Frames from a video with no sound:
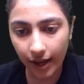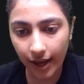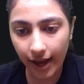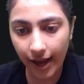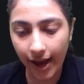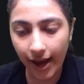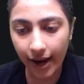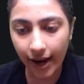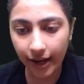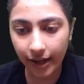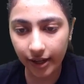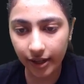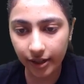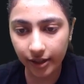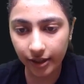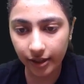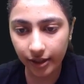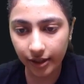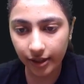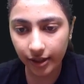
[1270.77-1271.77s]
and
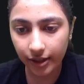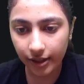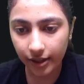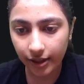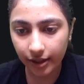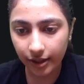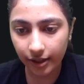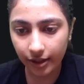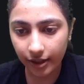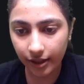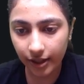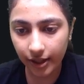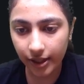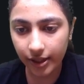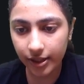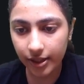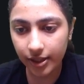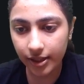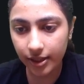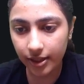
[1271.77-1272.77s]

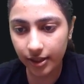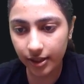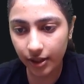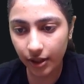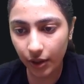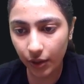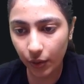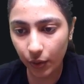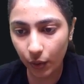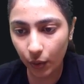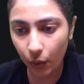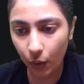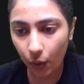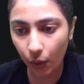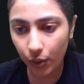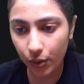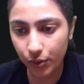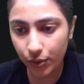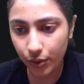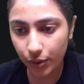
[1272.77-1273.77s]
its
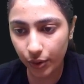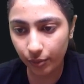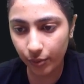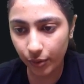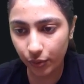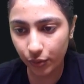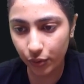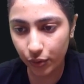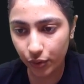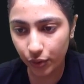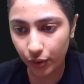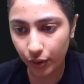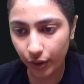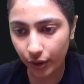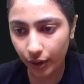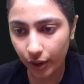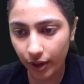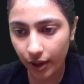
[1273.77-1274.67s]
contribution.